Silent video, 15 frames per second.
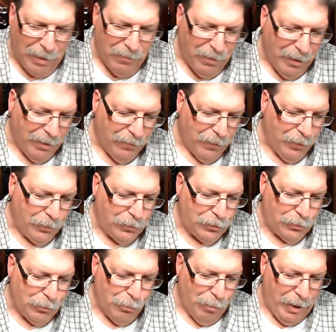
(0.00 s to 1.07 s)
My very
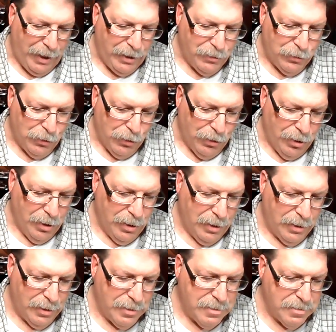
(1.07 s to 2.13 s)
first
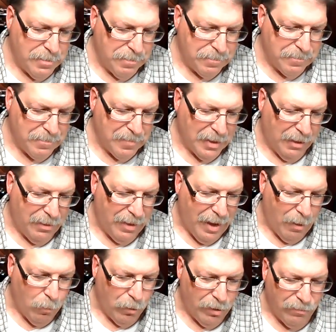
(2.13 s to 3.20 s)
razor
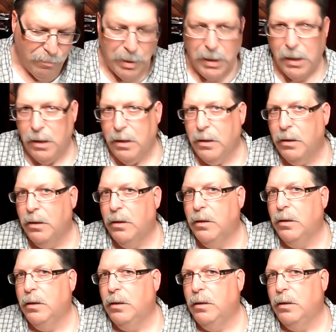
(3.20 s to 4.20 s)
that would have been